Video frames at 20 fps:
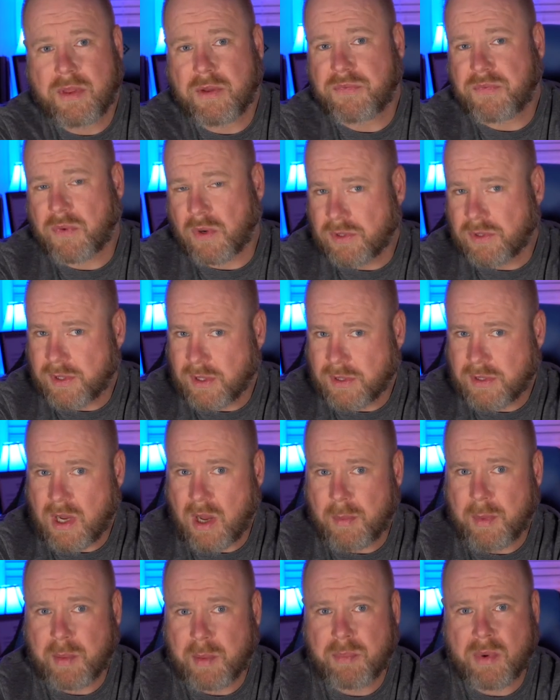the first
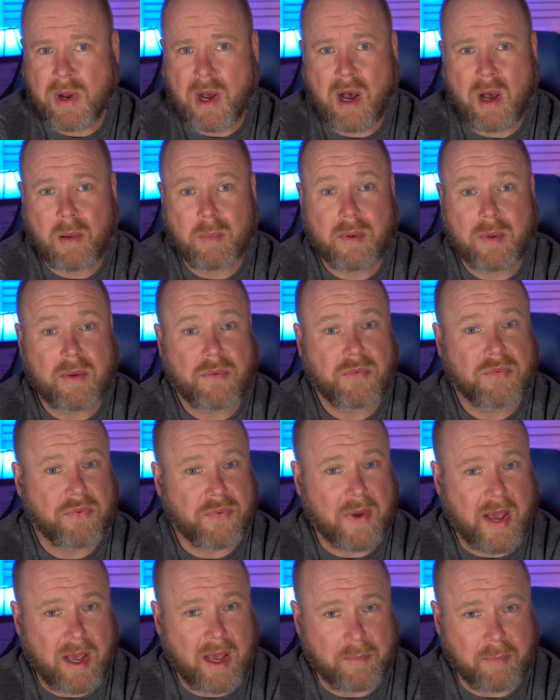atomic bomb,
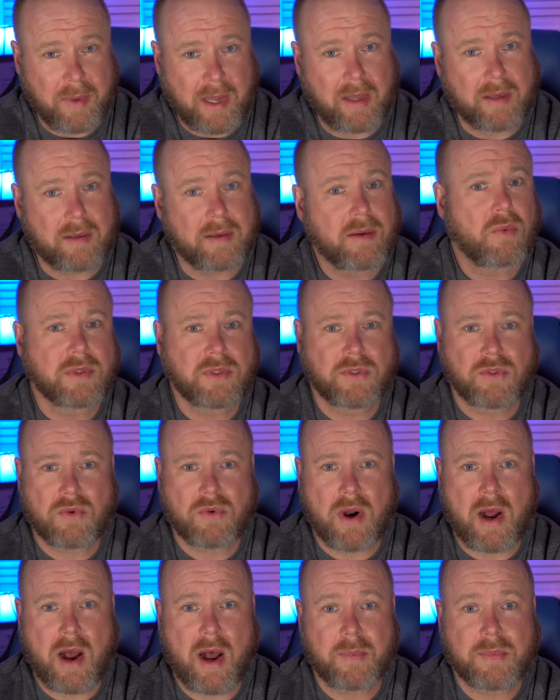Fat Man, was
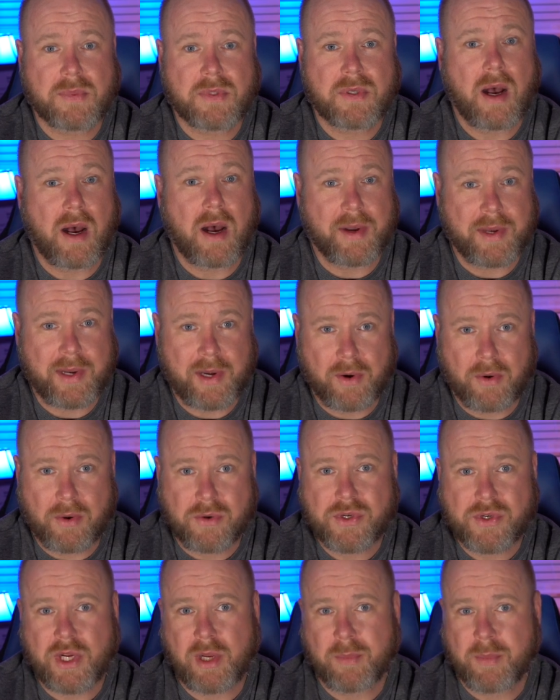dropped on
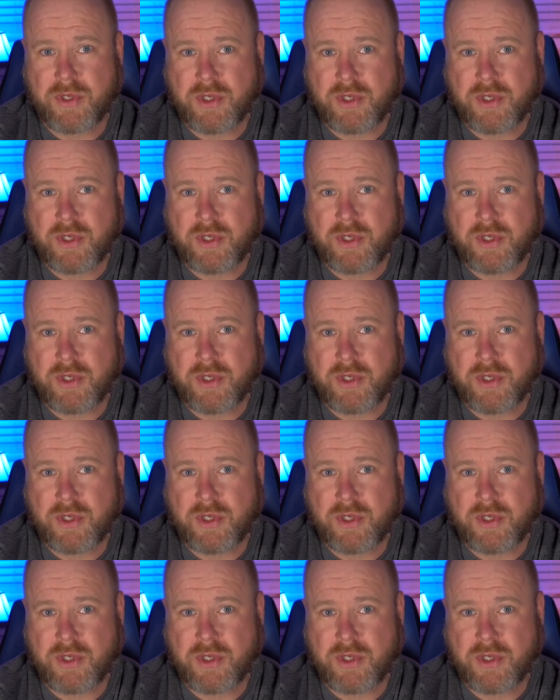Hiroshima,